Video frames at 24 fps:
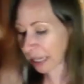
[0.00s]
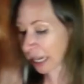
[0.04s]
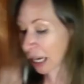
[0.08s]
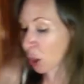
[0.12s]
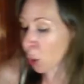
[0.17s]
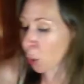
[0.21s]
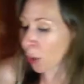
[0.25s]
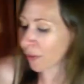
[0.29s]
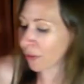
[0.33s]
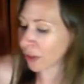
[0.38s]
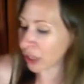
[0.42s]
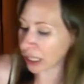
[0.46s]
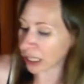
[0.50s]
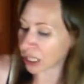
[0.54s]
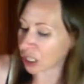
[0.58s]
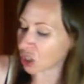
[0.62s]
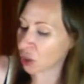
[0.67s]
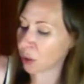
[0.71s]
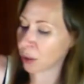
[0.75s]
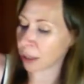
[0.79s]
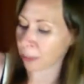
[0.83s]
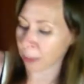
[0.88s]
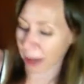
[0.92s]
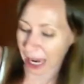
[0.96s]
equivalent
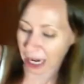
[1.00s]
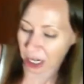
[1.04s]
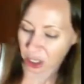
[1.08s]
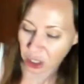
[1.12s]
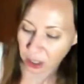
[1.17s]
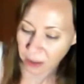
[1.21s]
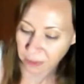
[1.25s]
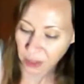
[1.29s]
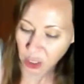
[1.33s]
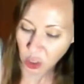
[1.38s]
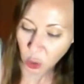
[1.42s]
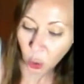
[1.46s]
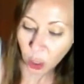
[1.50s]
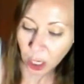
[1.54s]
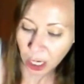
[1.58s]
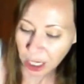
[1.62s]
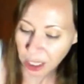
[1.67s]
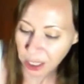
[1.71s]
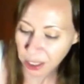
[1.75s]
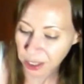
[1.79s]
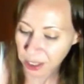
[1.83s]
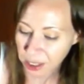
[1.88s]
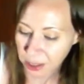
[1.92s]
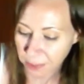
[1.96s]
to the Page of
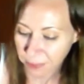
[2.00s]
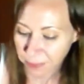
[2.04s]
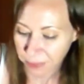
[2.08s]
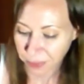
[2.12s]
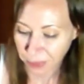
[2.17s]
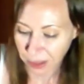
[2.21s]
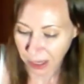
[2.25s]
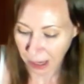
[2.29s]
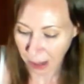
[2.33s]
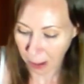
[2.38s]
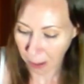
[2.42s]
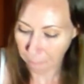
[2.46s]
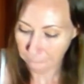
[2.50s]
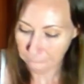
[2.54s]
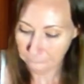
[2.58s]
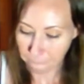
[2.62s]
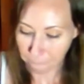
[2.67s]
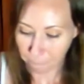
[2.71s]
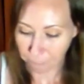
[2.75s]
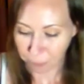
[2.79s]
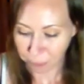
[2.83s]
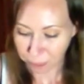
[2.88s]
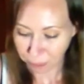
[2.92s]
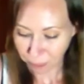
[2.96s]
Swords.
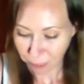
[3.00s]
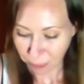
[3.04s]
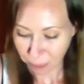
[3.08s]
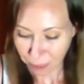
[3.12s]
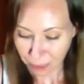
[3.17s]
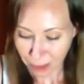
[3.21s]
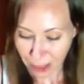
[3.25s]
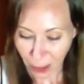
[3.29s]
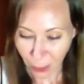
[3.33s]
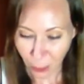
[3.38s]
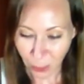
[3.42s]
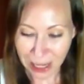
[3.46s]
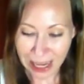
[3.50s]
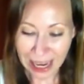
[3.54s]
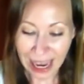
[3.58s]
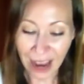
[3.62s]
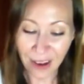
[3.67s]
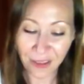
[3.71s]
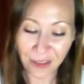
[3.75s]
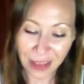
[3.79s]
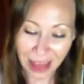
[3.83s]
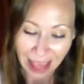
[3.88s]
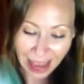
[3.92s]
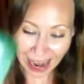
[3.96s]
We
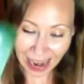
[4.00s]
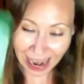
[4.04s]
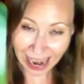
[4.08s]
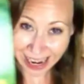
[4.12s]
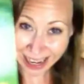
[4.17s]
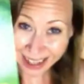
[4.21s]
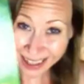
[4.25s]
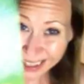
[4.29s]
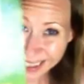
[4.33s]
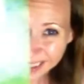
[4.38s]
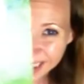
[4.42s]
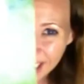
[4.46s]
have the Ace